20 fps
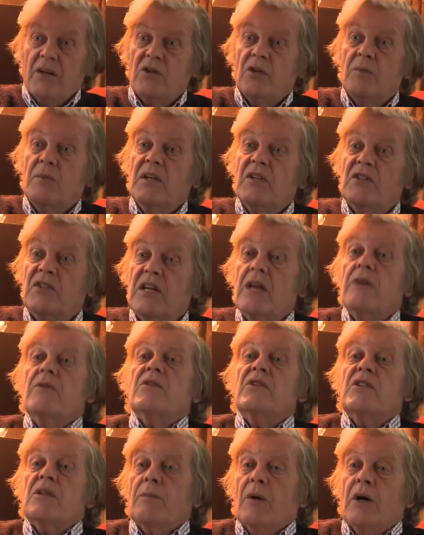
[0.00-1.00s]
to be
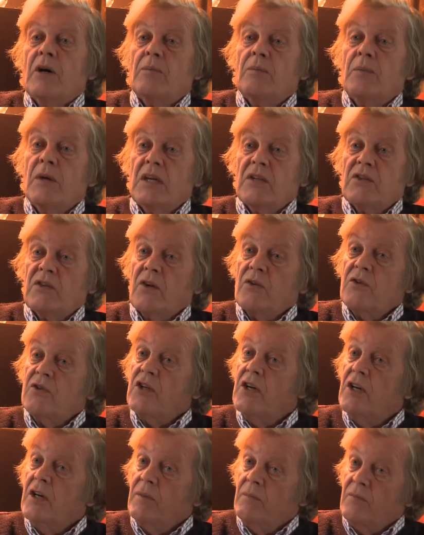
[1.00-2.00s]
serious about peace on
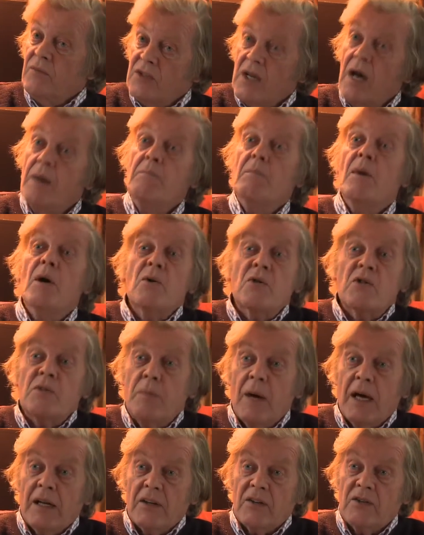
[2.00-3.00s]
terms most
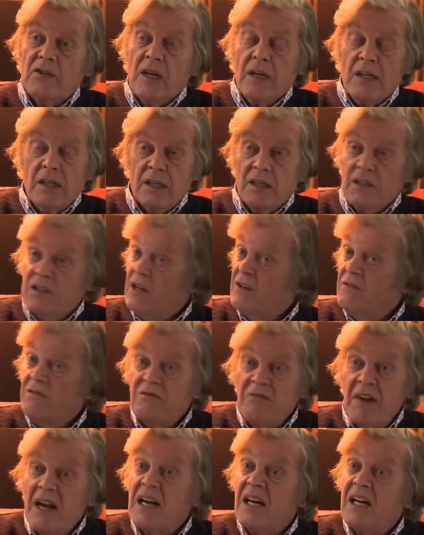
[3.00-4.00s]
Palestinians and
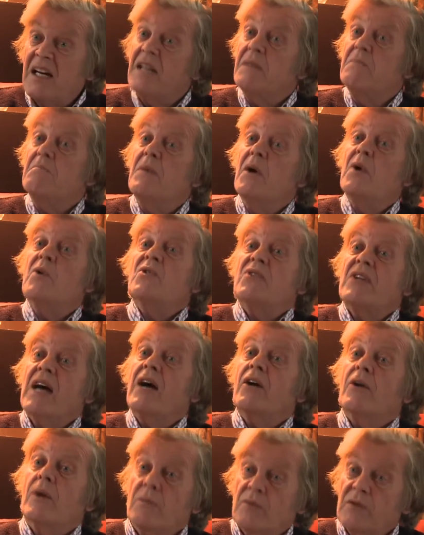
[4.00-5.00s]
frankly most
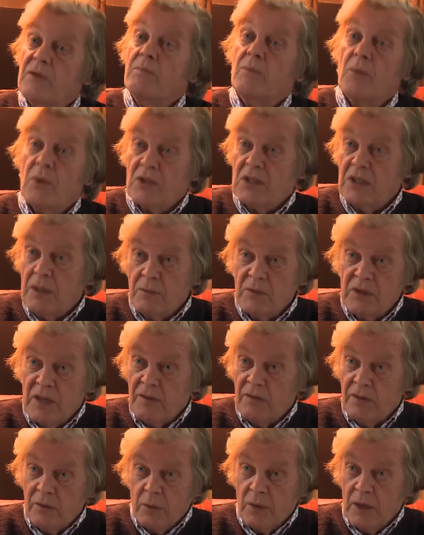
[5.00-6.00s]
Arabs and Muslims
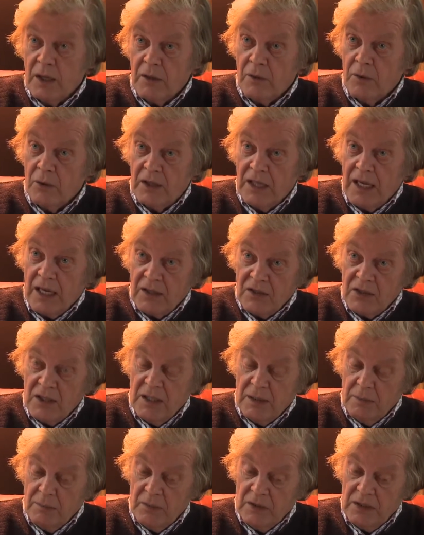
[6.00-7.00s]
everywhere could
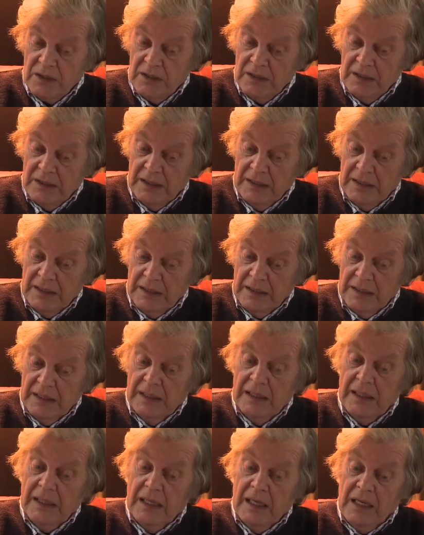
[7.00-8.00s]
accept.
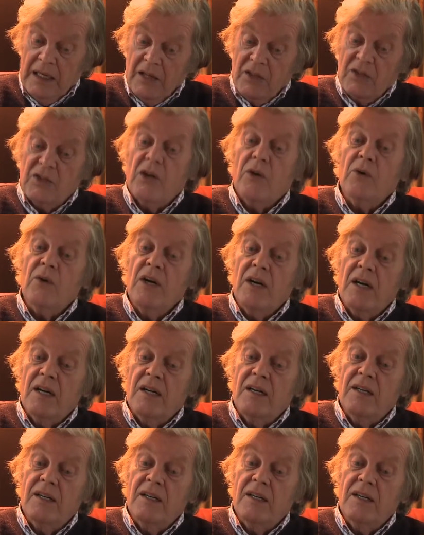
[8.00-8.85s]
So